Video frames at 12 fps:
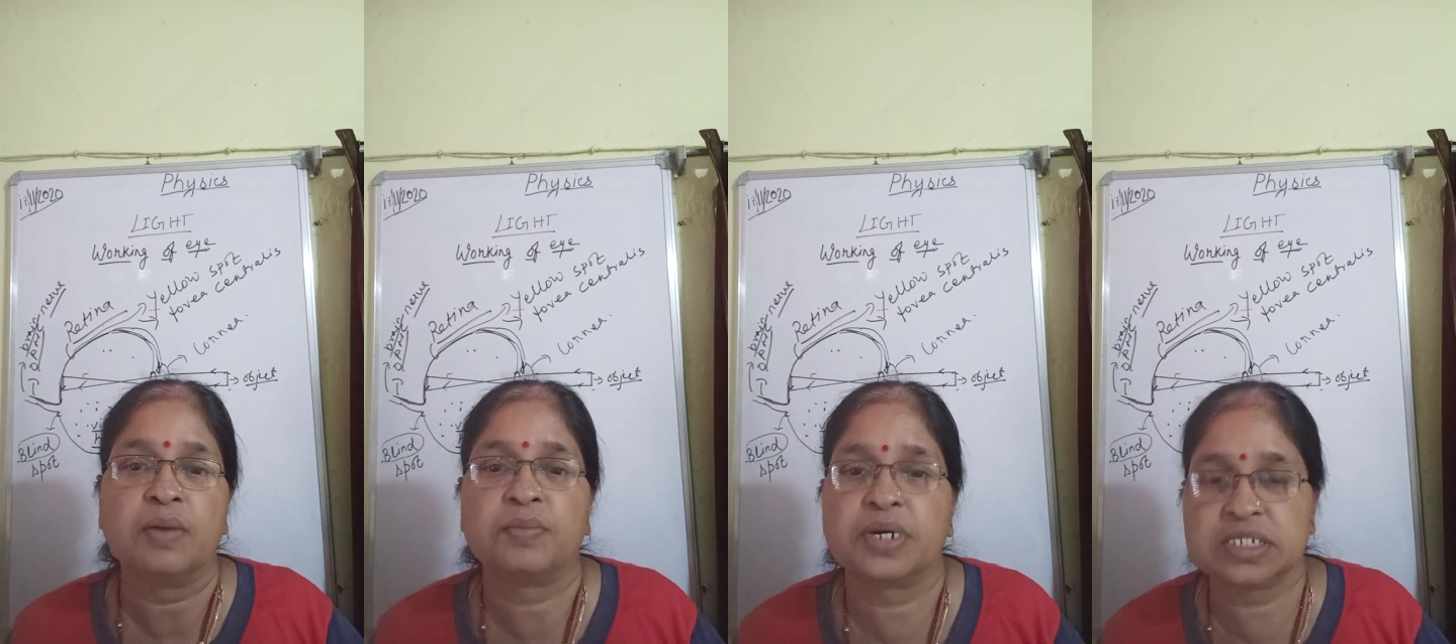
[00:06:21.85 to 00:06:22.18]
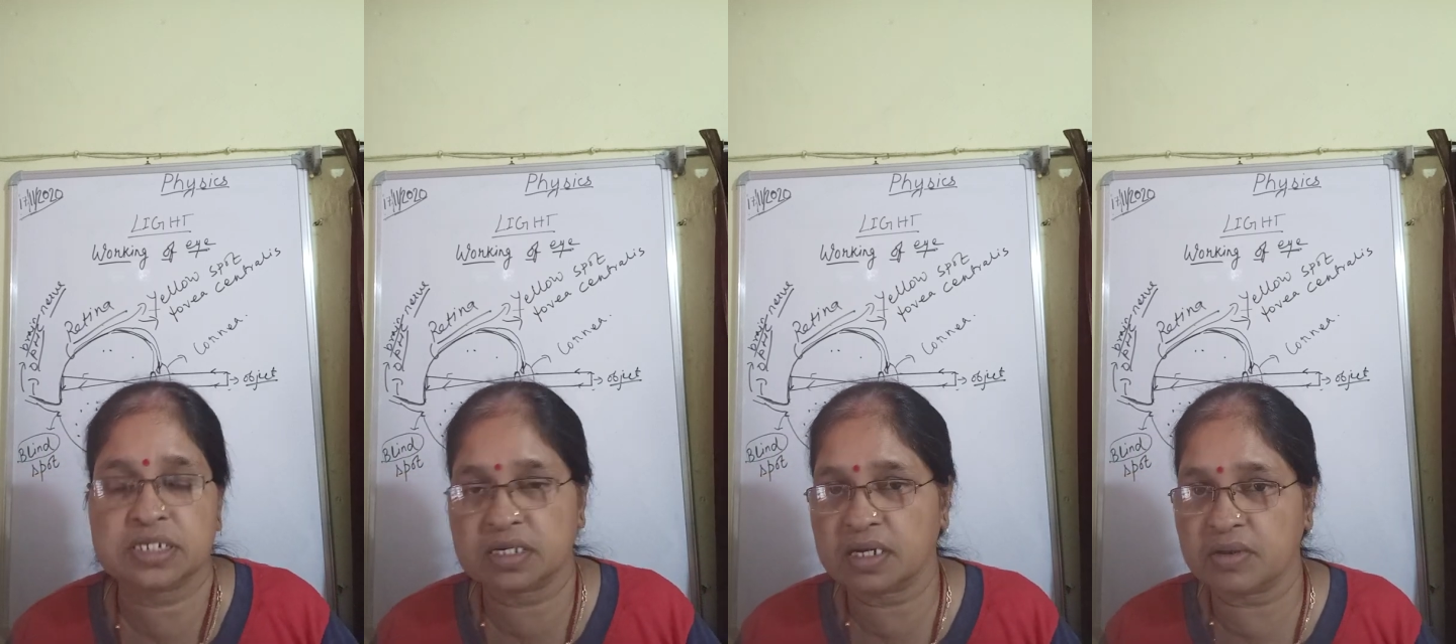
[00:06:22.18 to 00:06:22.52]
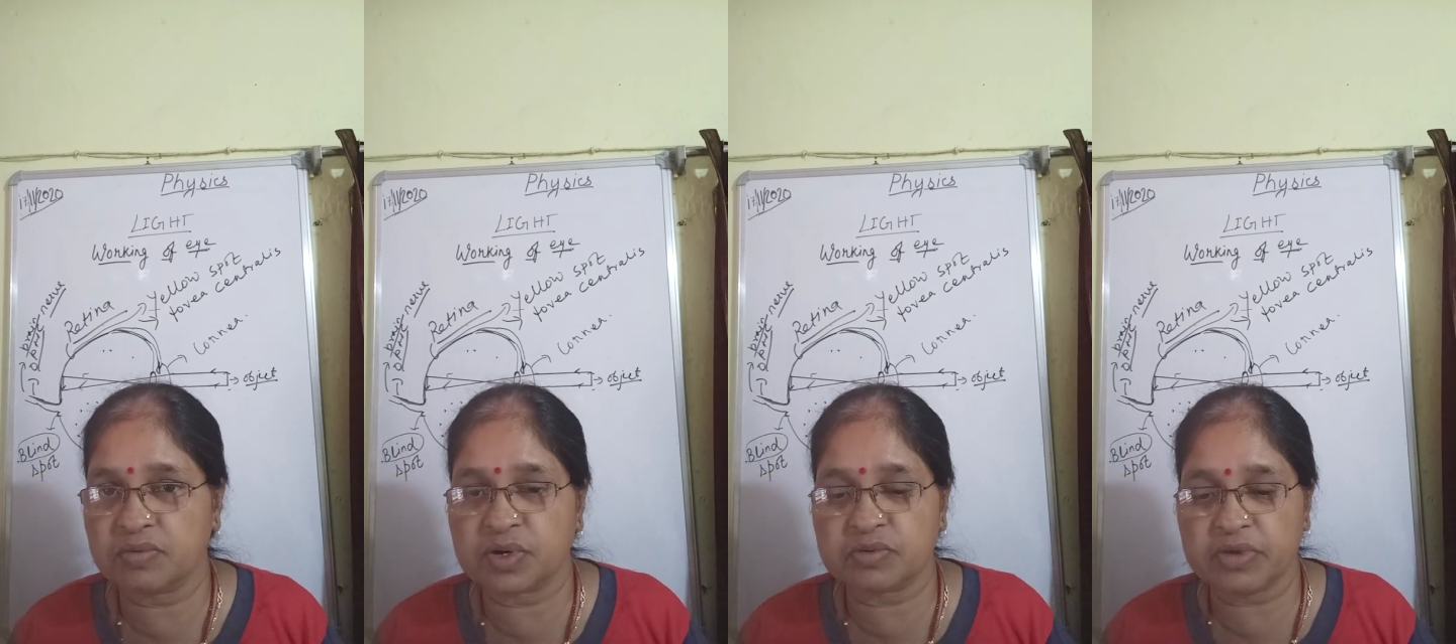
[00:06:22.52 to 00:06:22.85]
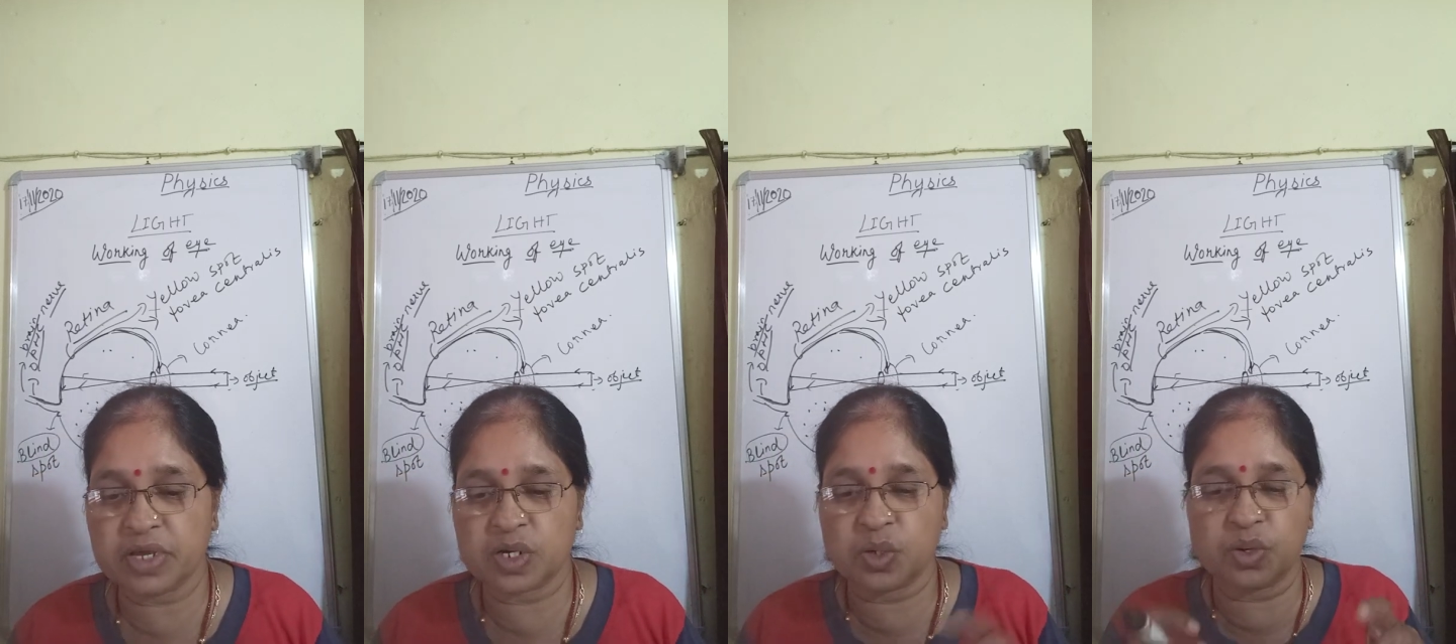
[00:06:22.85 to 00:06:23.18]
But generally what
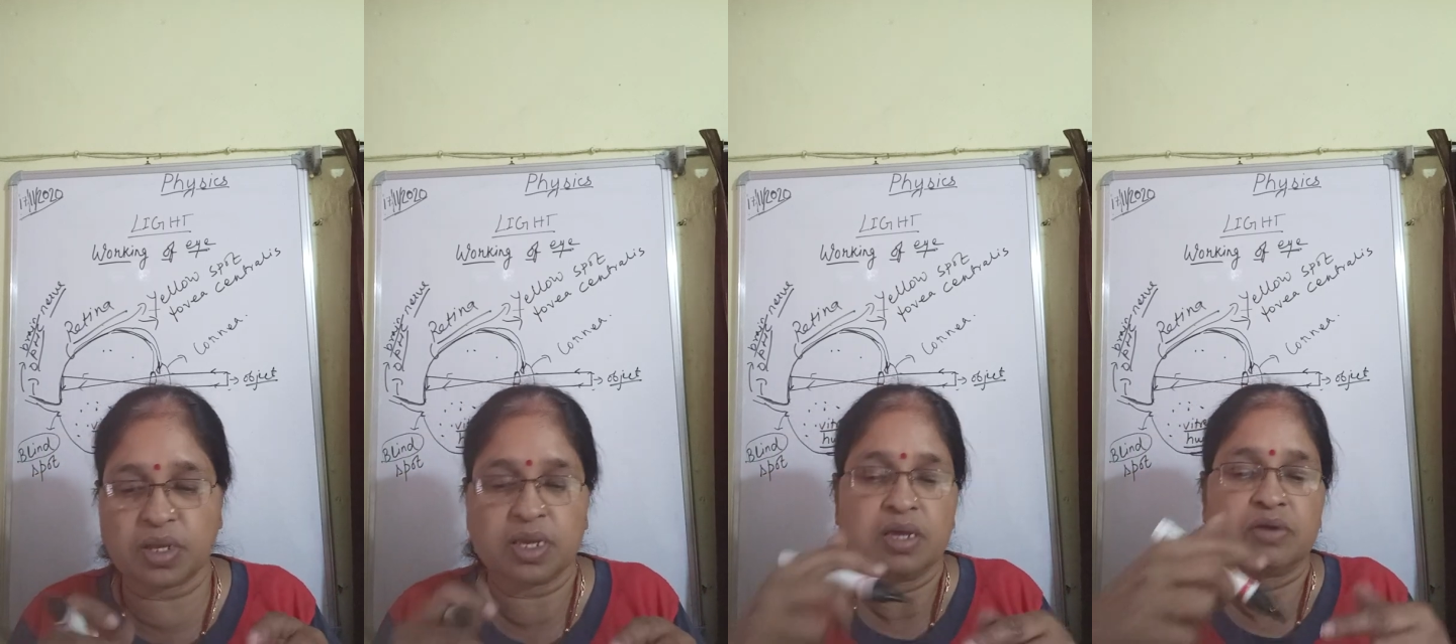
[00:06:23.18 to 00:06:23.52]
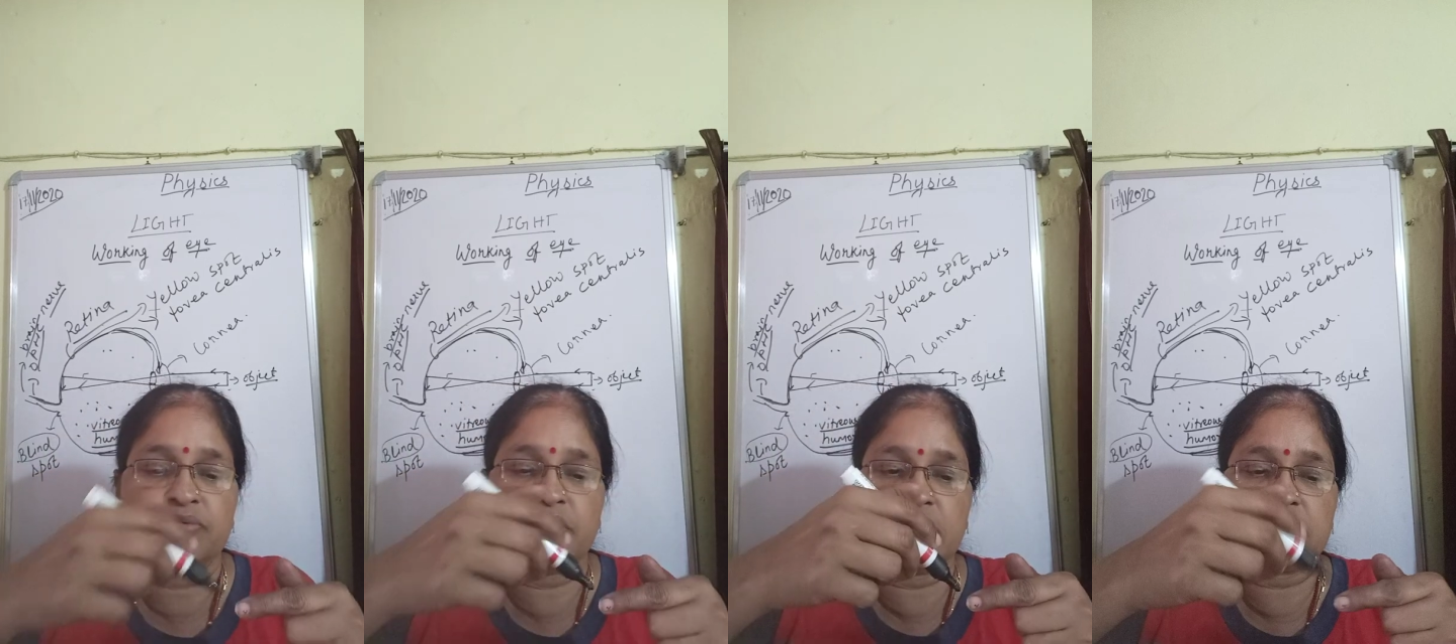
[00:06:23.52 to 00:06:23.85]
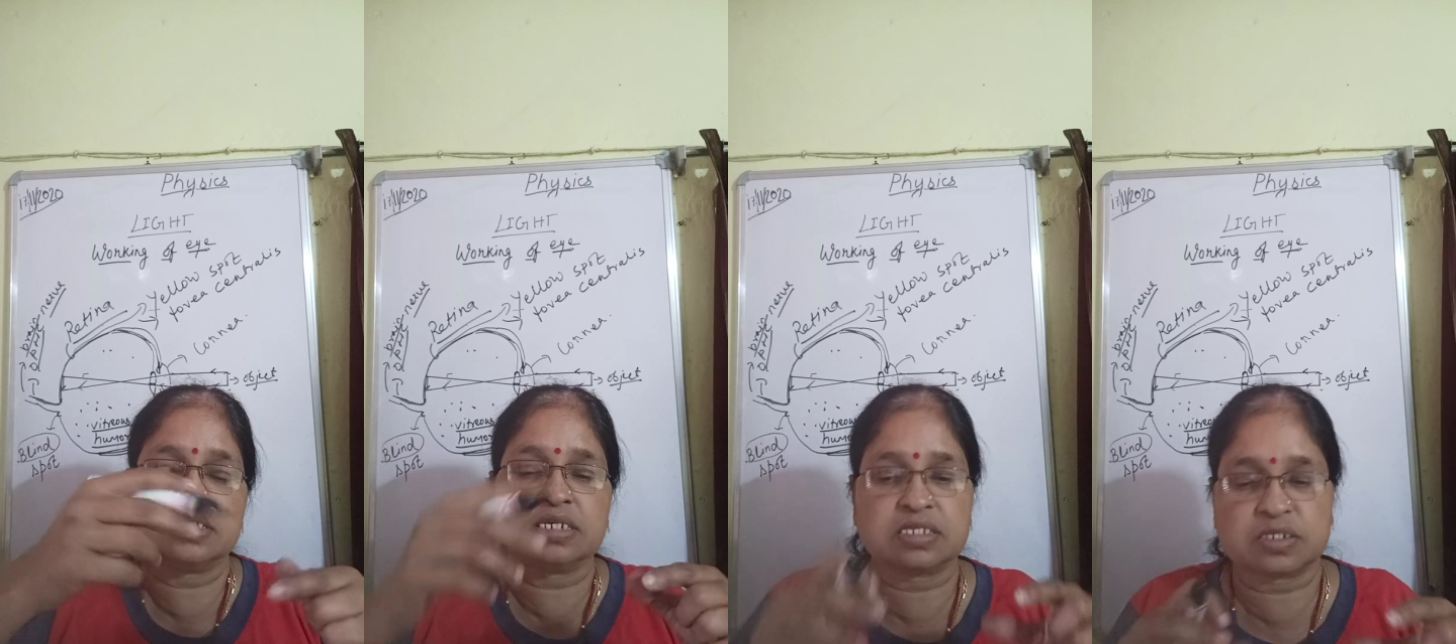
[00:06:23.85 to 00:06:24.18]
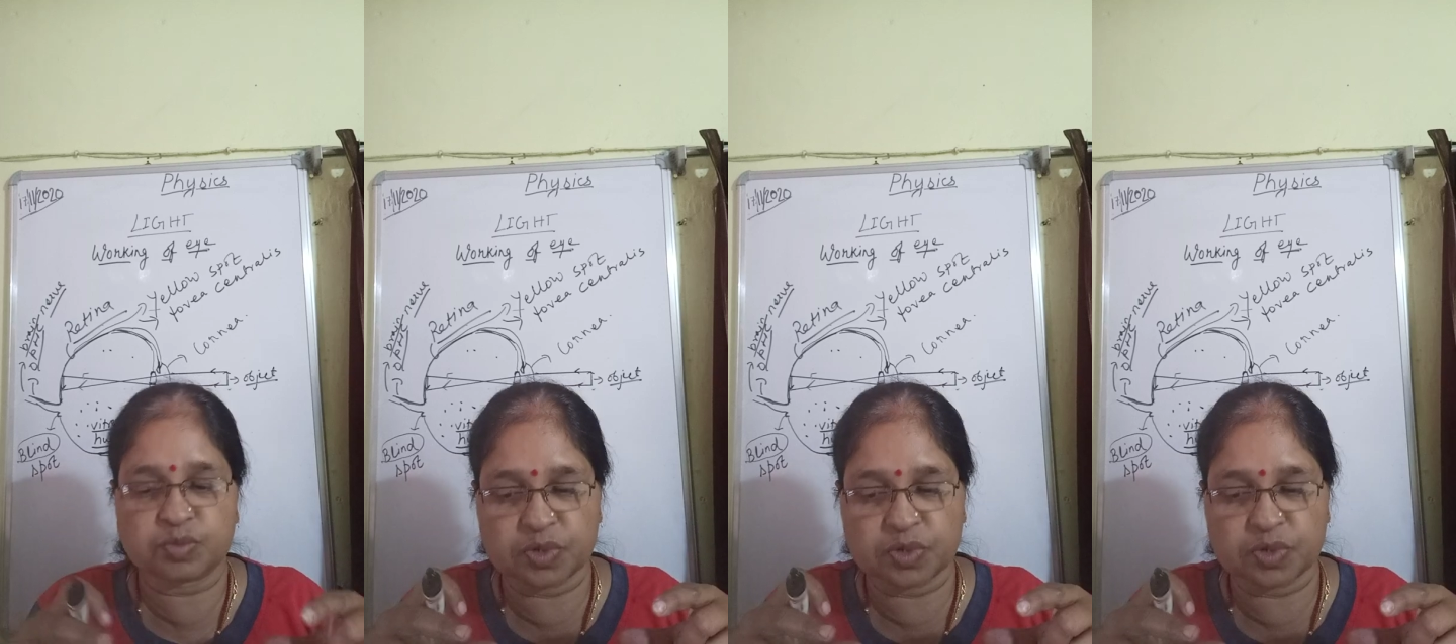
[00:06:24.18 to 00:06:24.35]
we are doing, we are just